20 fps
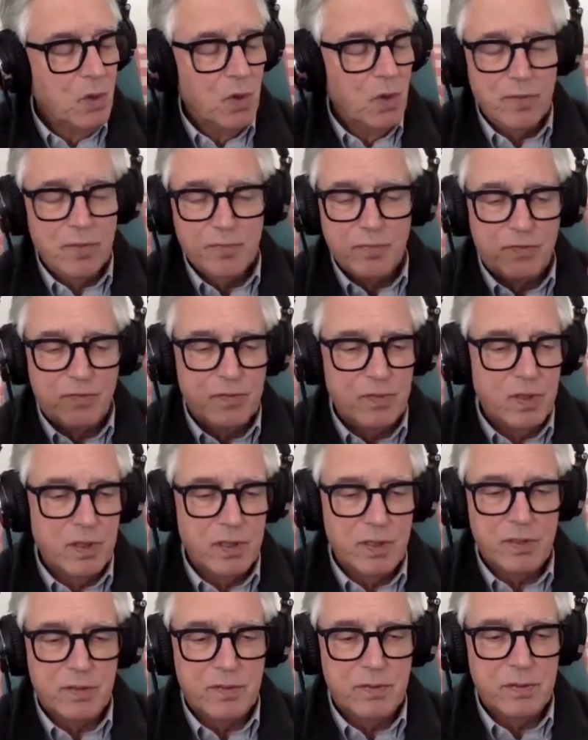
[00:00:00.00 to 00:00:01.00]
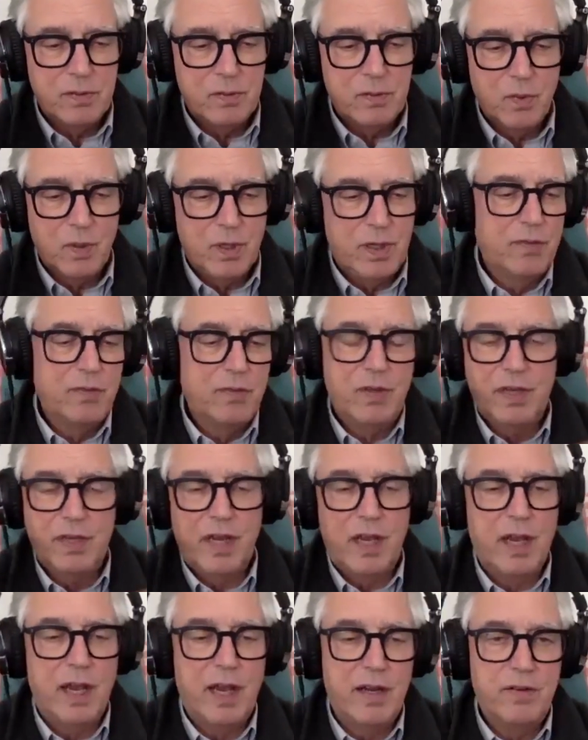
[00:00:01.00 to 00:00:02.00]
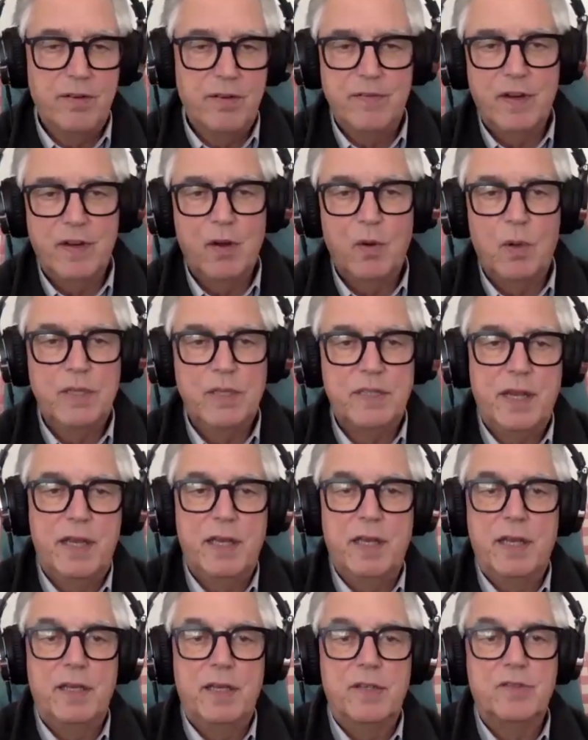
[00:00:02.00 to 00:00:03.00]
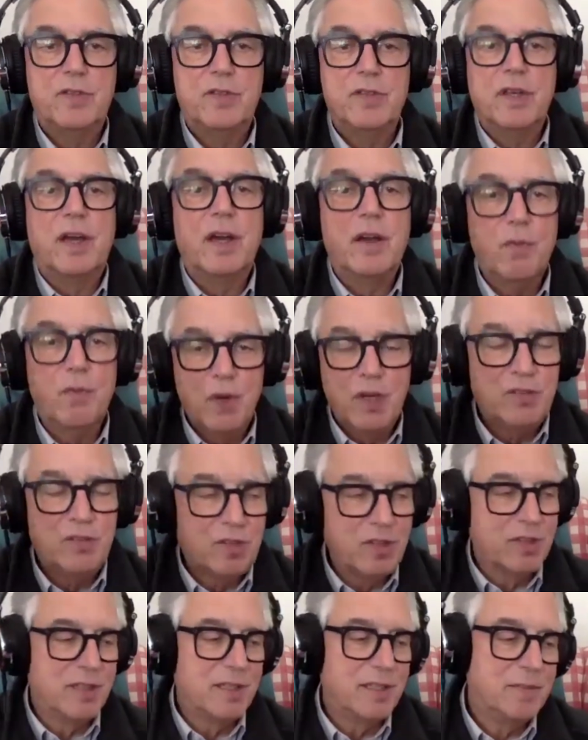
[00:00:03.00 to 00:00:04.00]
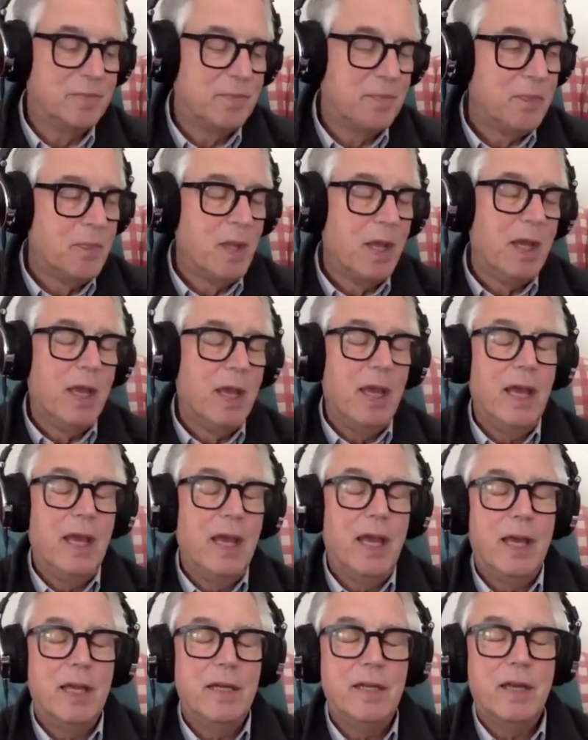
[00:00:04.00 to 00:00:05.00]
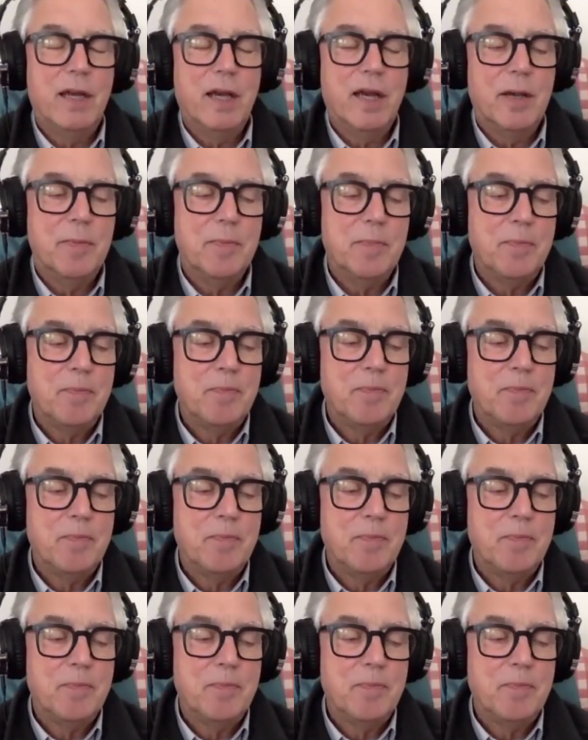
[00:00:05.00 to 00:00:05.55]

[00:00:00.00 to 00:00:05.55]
or uh, whatever day I don't even know what day it is uh, recently, and uh,